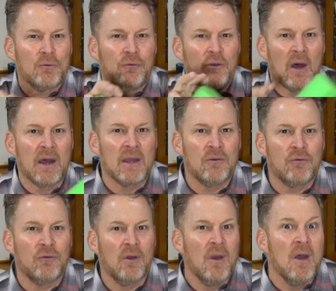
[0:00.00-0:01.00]

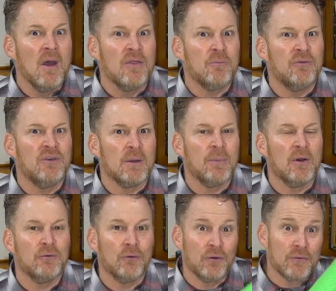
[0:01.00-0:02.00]
size the stick
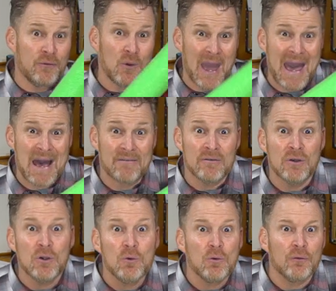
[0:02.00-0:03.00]
puzzles if you have
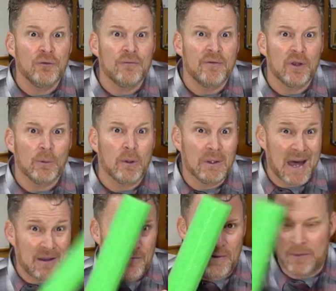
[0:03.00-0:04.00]
noodles available. A
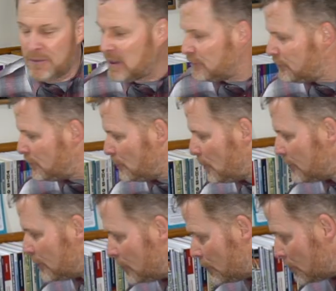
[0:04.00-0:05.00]
lot of fun things to do
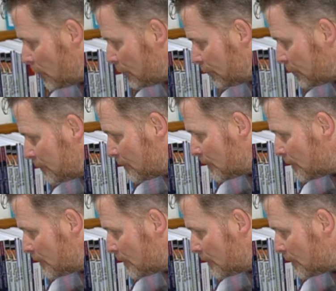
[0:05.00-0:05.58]
with noodles.